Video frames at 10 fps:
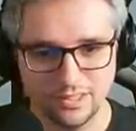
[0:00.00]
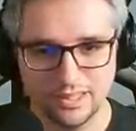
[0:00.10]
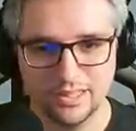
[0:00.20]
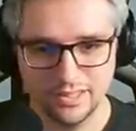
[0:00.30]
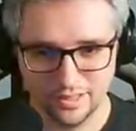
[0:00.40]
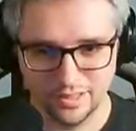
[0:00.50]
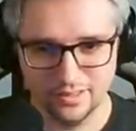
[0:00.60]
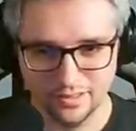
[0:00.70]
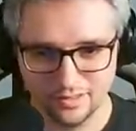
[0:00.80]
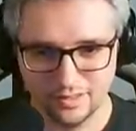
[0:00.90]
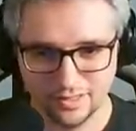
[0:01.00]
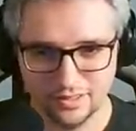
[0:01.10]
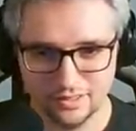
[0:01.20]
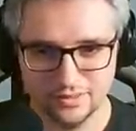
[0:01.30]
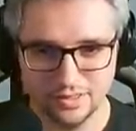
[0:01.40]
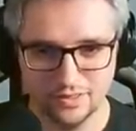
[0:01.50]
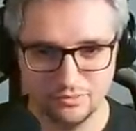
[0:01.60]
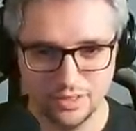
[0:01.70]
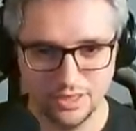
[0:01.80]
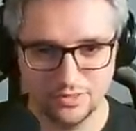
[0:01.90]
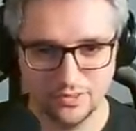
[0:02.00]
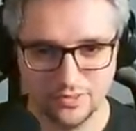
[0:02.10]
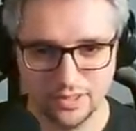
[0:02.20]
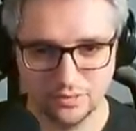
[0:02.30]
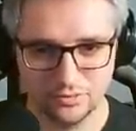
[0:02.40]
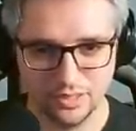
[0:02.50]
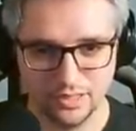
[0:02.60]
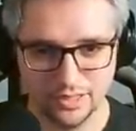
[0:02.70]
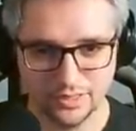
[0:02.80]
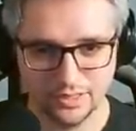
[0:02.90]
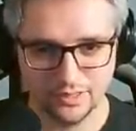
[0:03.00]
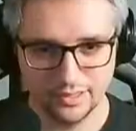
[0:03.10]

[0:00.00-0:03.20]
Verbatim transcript: Yeah, it like it, it really does. I agree, Lagnik.